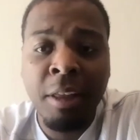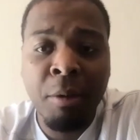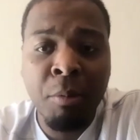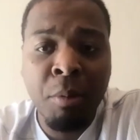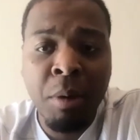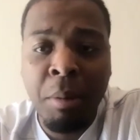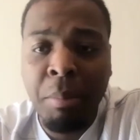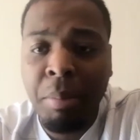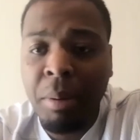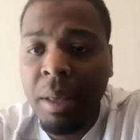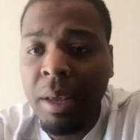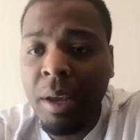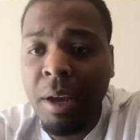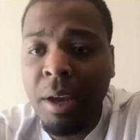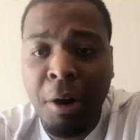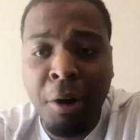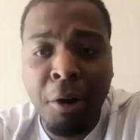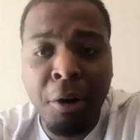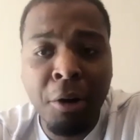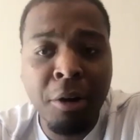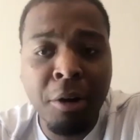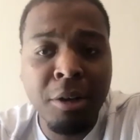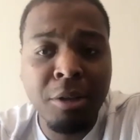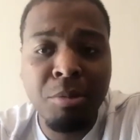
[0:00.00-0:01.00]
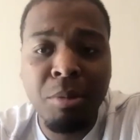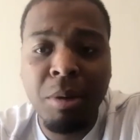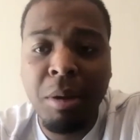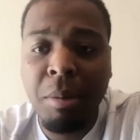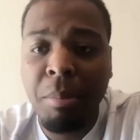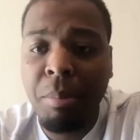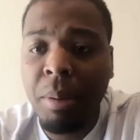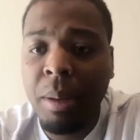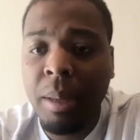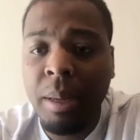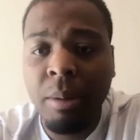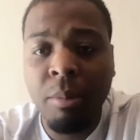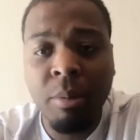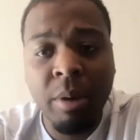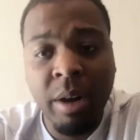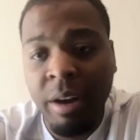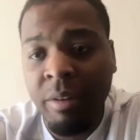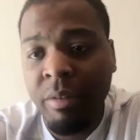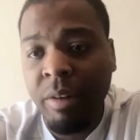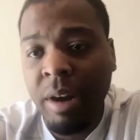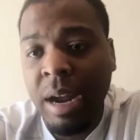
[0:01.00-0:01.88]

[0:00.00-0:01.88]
We can play cards, we can play whatever.